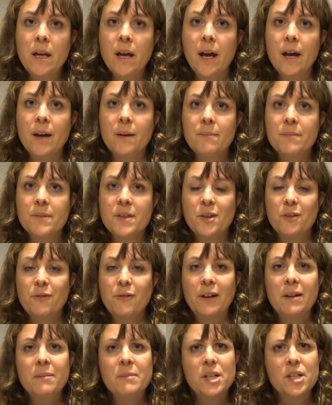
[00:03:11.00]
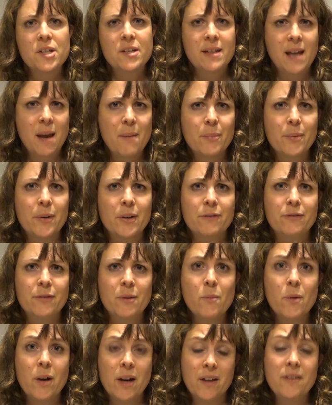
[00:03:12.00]
So very much separate
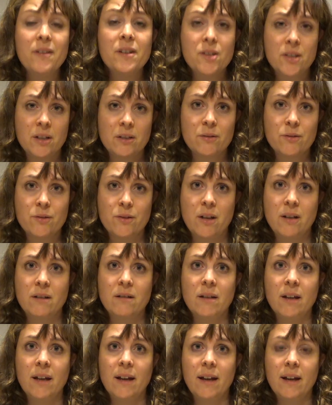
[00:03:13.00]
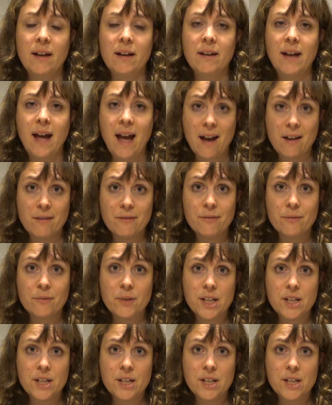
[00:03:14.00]
from what other children have,